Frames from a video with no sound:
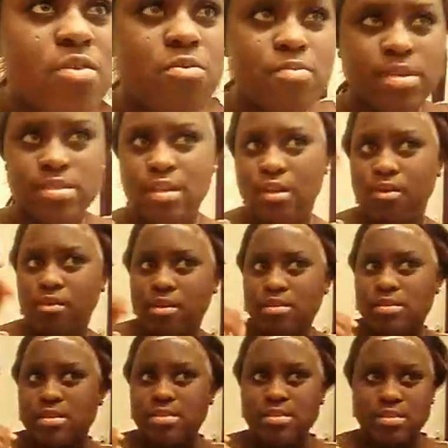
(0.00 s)
Miss Lola's
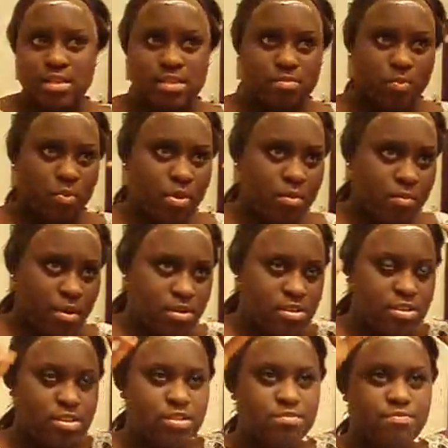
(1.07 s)
this is pretty
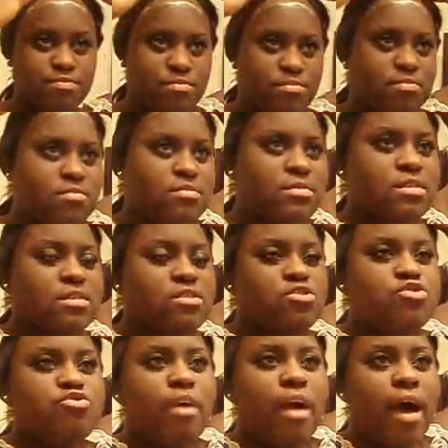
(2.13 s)
much
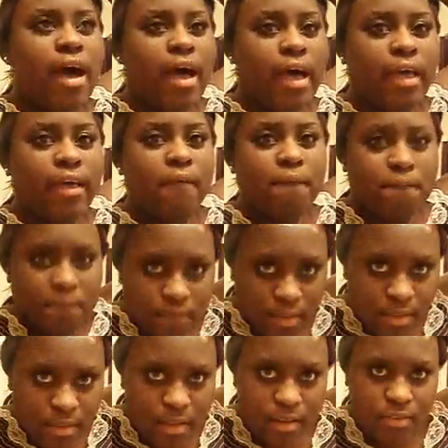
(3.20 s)
dry.
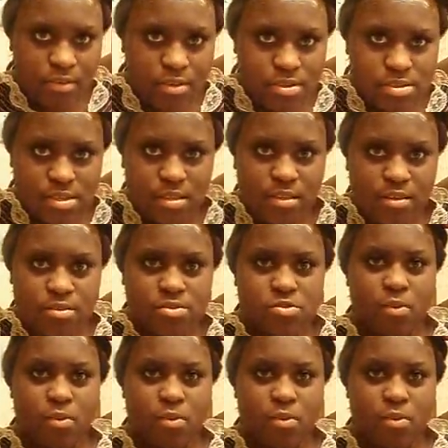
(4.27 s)
Let me see those